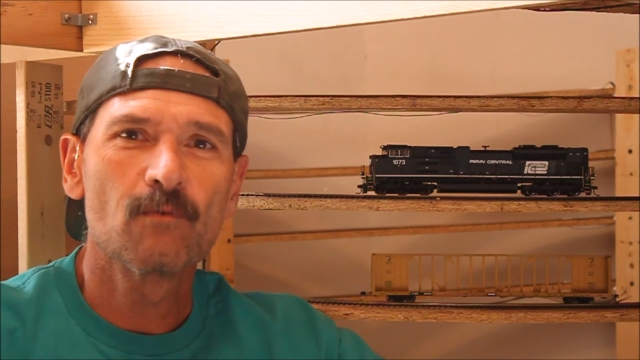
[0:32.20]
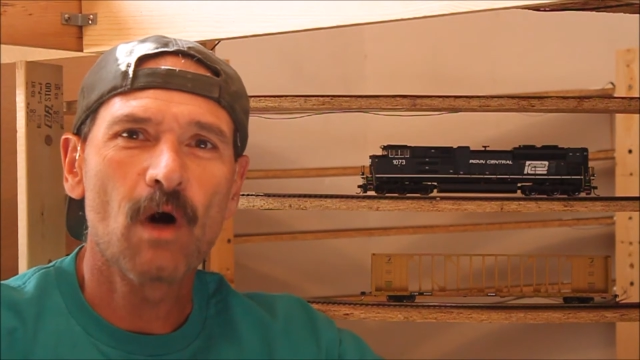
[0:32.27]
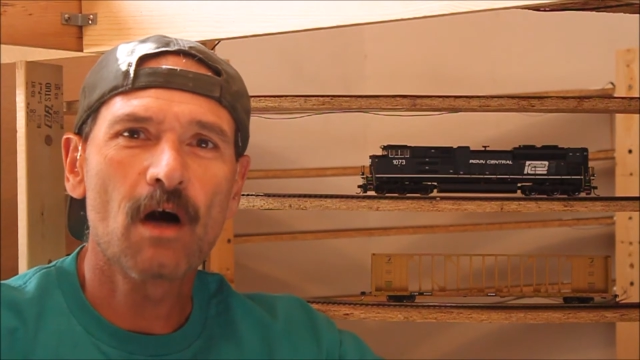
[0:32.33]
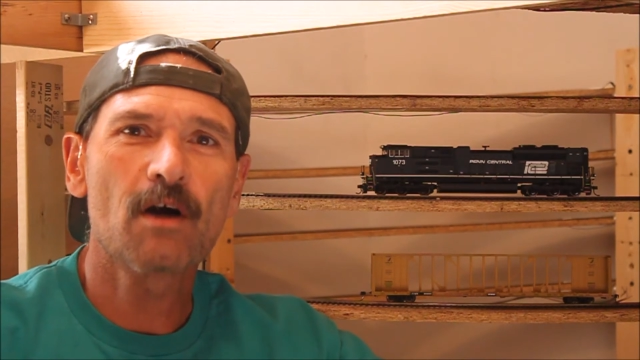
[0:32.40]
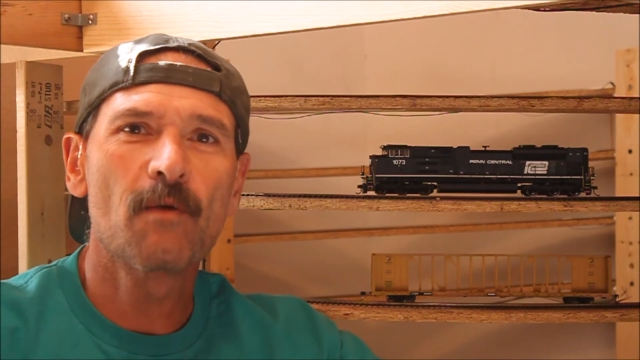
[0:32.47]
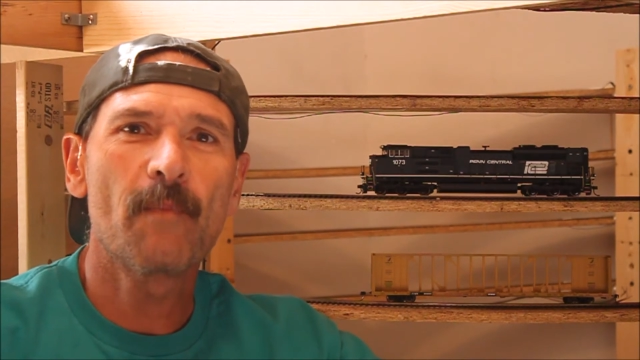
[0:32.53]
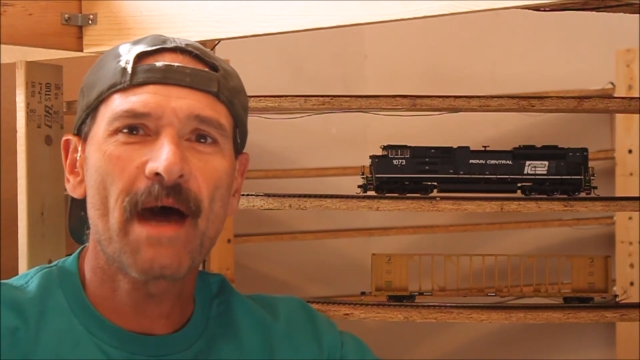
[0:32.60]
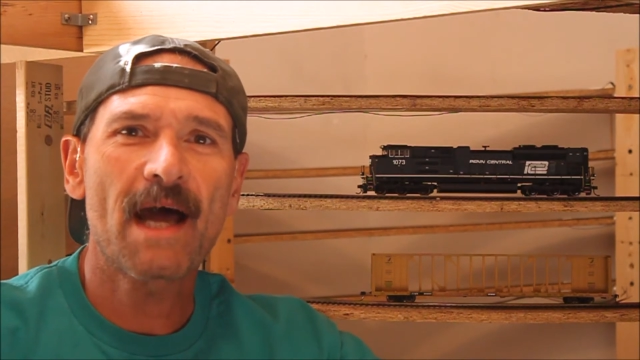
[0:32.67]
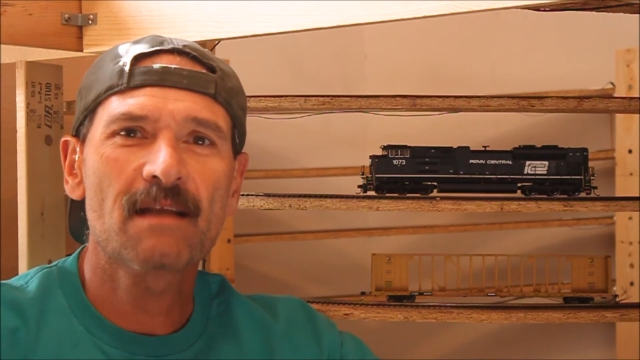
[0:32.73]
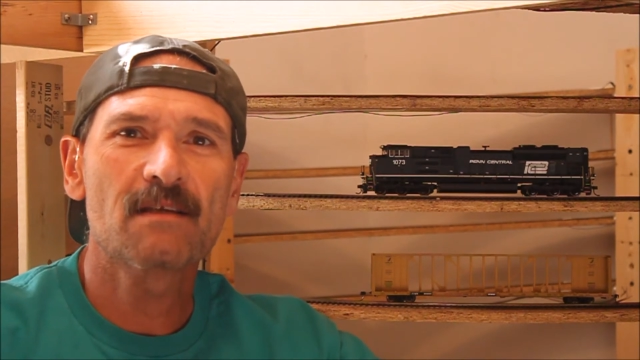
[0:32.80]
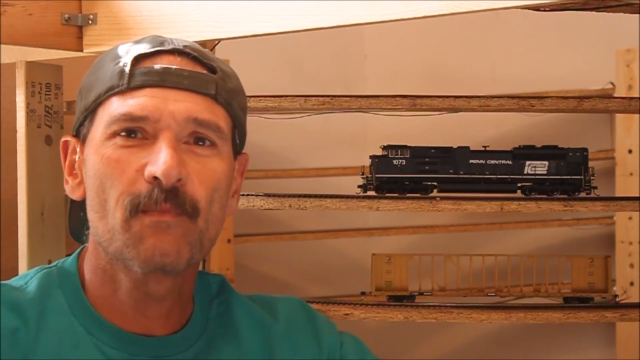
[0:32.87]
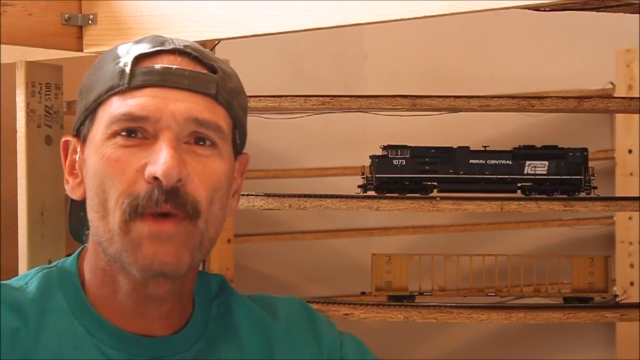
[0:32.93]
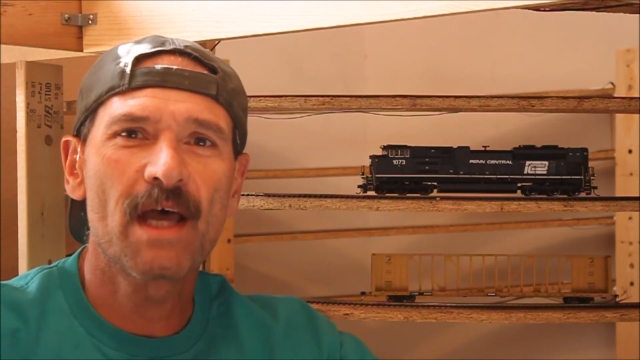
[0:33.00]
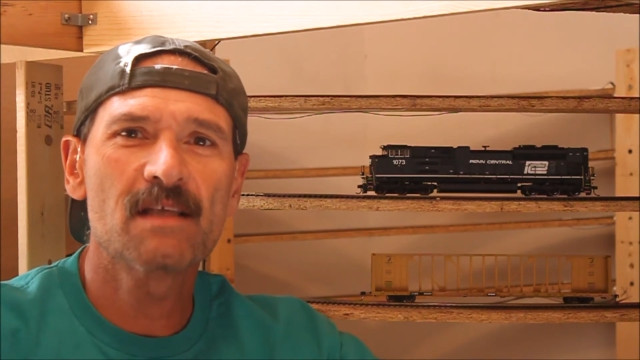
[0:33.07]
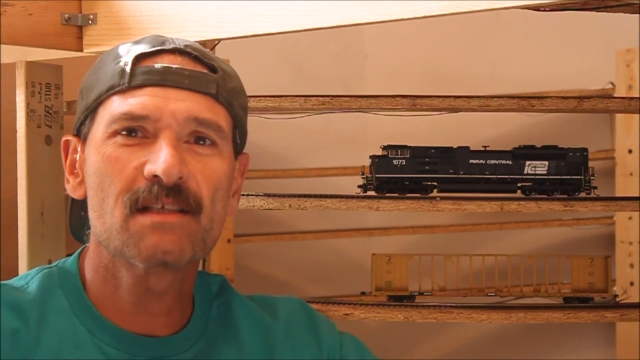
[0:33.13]
welcome back to
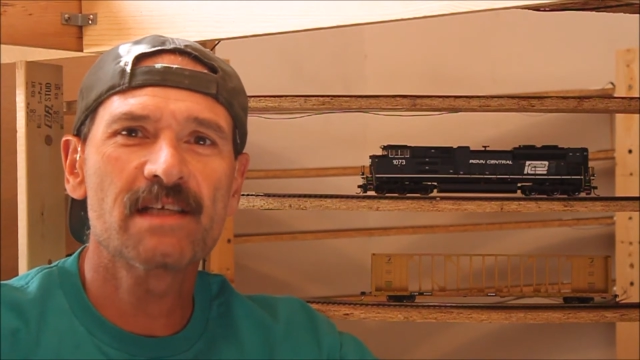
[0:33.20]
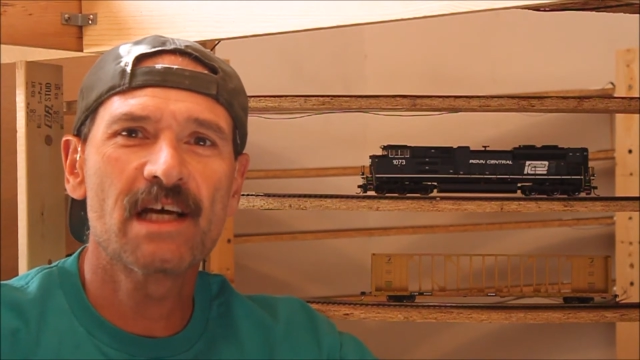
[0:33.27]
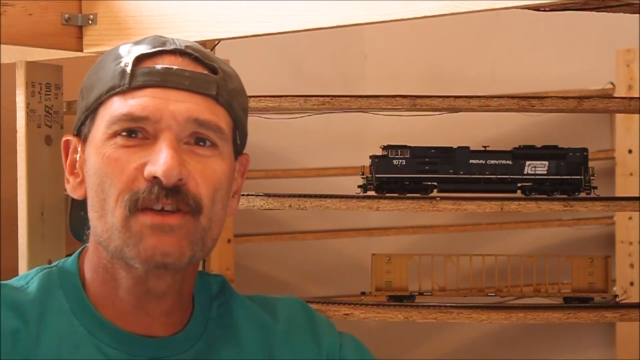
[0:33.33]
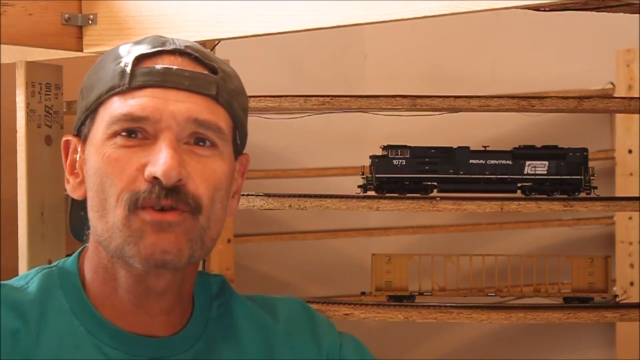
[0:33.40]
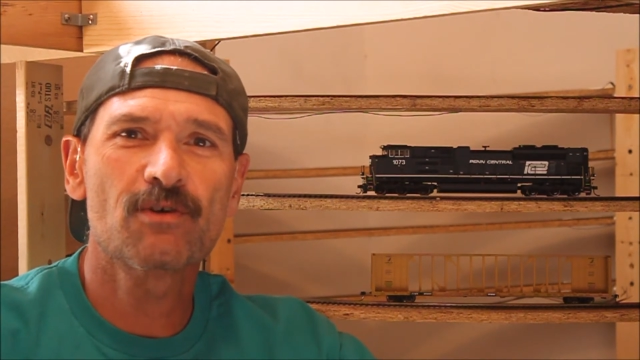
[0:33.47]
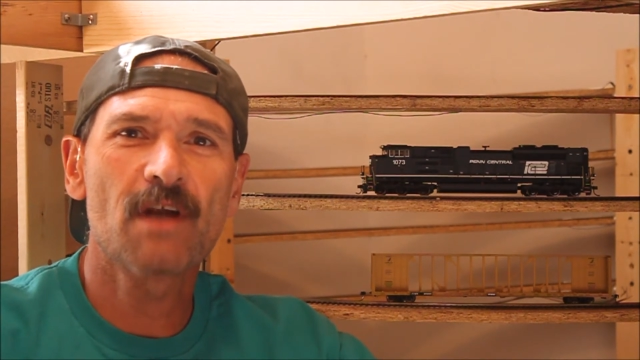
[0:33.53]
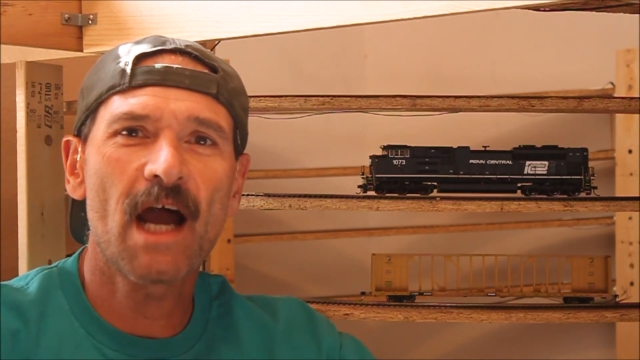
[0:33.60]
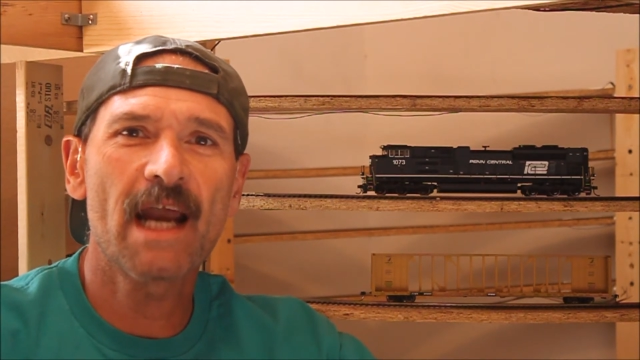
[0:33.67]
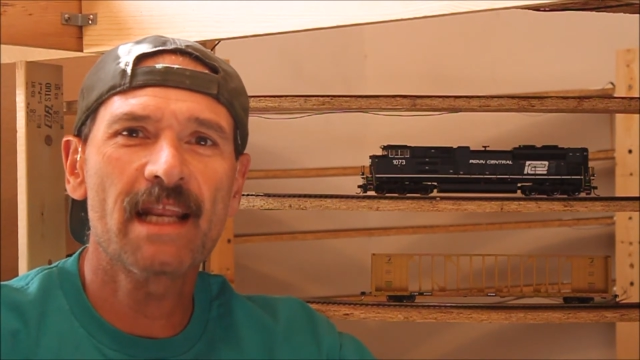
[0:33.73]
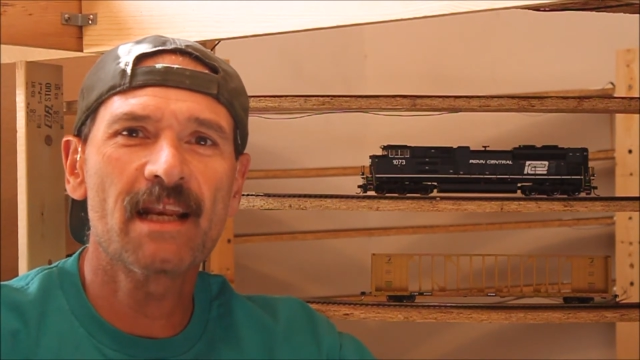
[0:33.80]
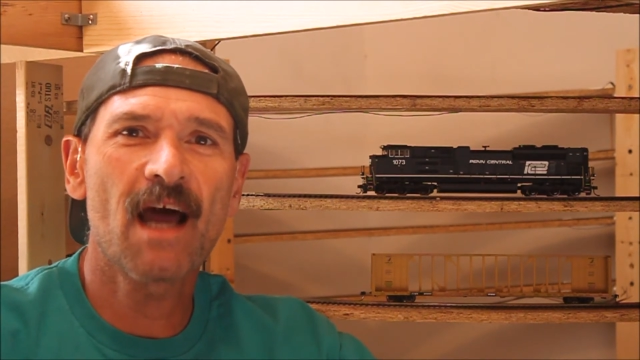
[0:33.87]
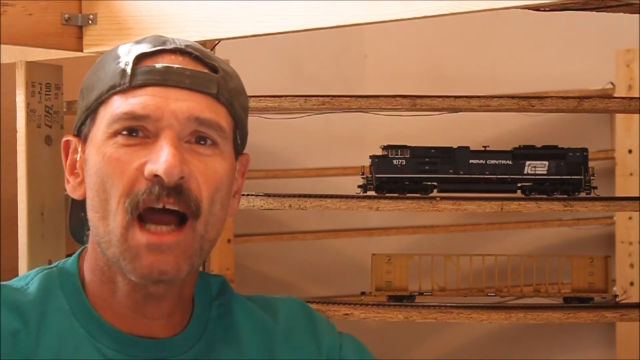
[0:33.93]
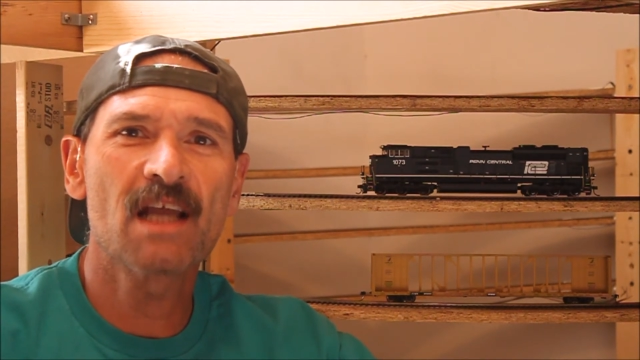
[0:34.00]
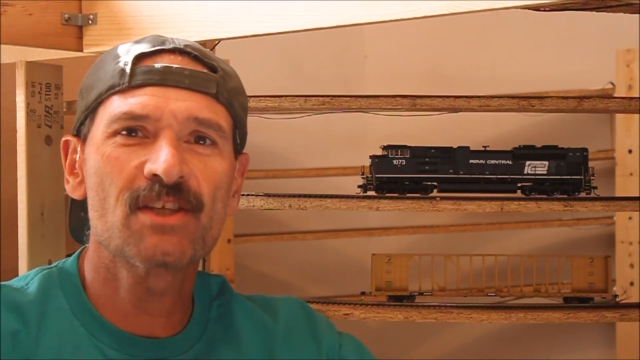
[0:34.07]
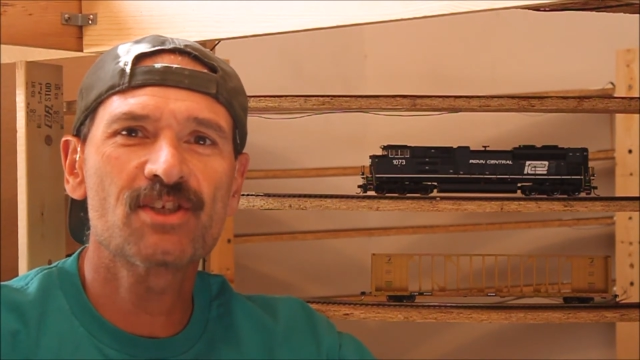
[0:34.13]
Penn Central
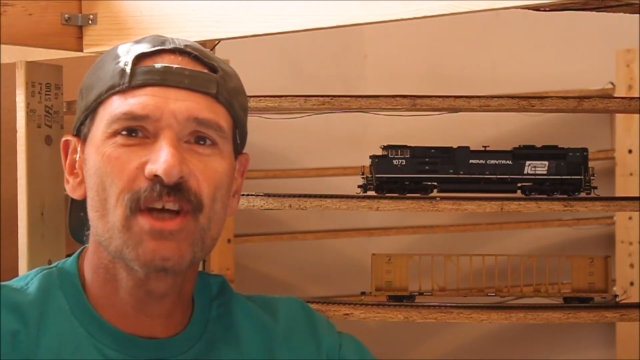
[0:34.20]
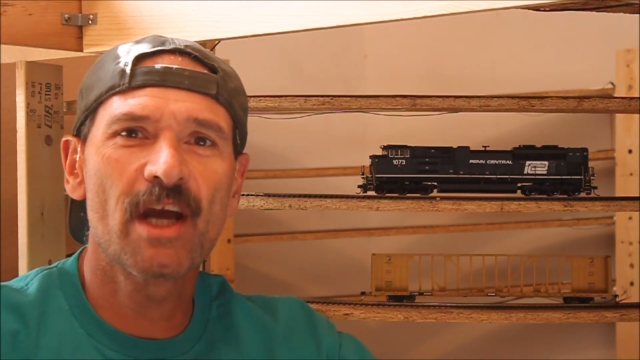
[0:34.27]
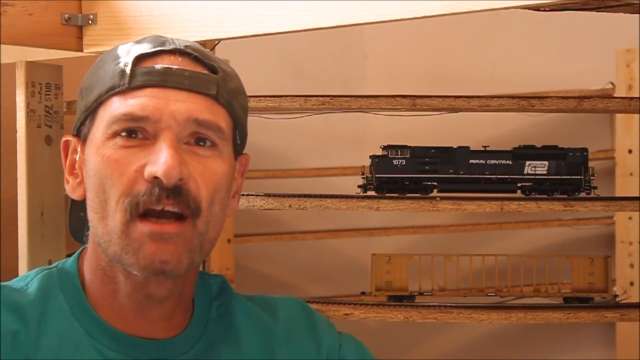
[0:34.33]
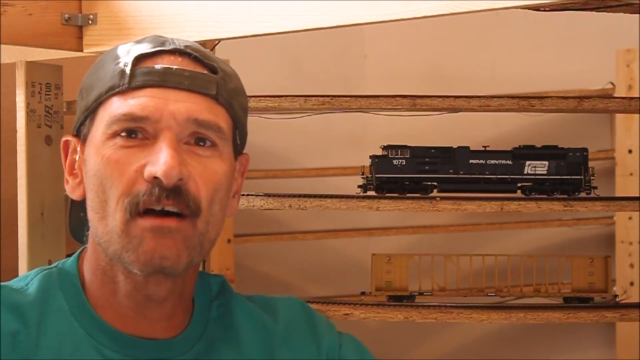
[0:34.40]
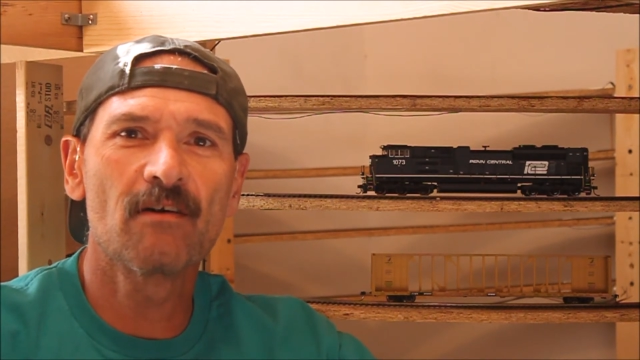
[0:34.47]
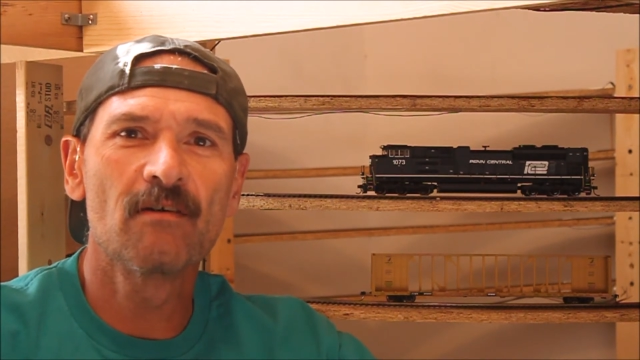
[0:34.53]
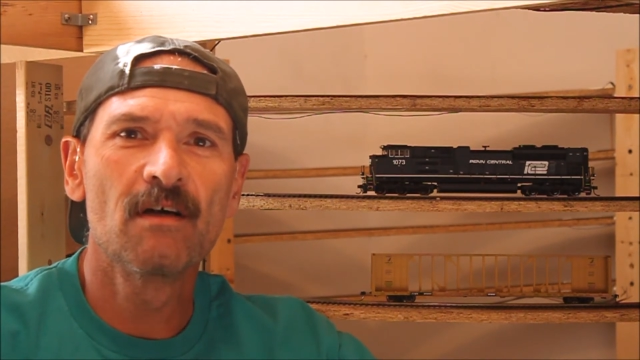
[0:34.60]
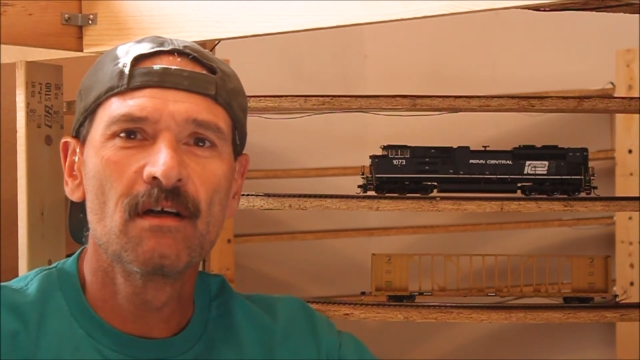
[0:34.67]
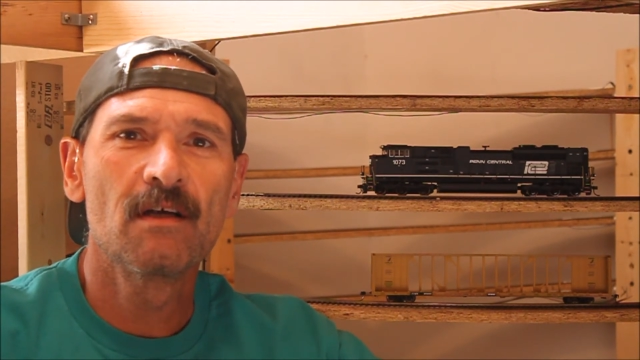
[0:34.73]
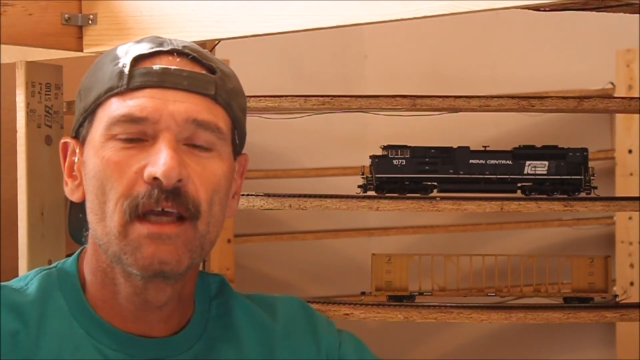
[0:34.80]
99's channel.